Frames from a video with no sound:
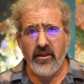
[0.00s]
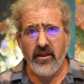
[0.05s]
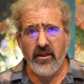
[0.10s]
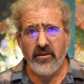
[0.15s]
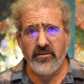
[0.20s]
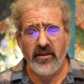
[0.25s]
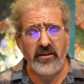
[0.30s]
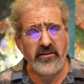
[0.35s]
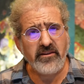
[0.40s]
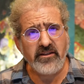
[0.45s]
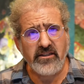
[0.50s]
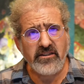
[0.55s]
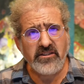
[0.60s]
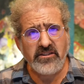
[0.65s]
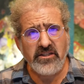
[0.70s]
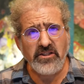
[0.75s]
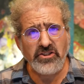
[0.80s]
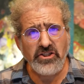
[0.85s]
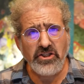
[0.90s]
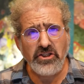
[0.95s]
that the
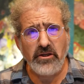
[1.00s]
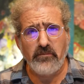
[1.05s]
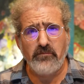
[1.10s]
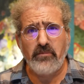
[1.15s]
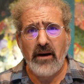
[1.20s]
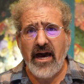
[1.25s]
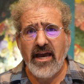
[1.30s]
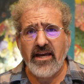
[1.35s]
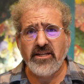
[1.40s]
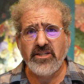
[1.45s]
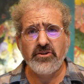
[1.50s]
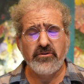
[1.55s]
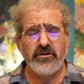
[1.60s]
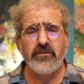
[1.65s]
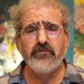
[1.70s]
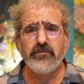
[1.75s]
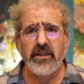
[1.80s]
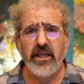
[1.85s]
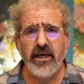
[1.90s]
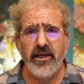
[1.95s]
decision to buy a
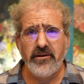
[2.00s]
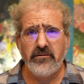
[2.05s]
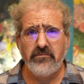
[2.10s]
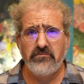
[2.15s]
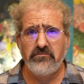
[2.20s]
screenplay